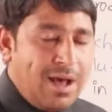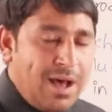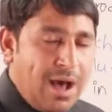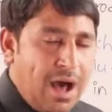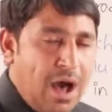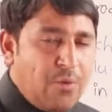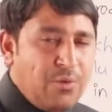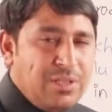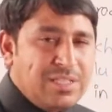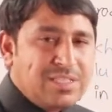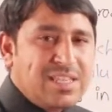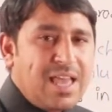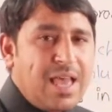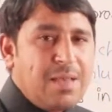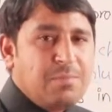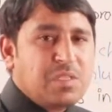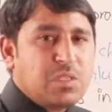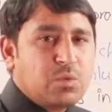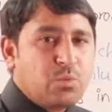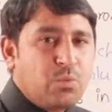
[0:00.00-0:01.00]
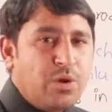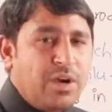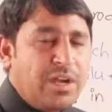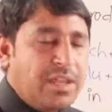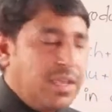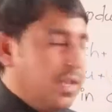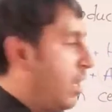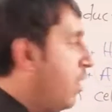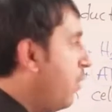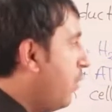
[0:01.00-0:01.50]
How enzymes
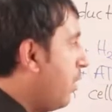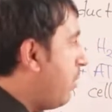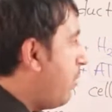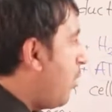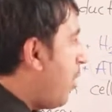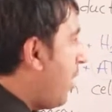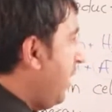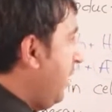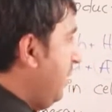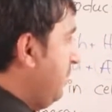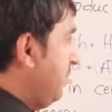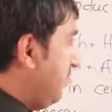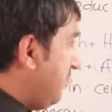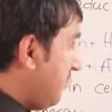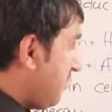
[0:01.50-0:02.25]
work in our body.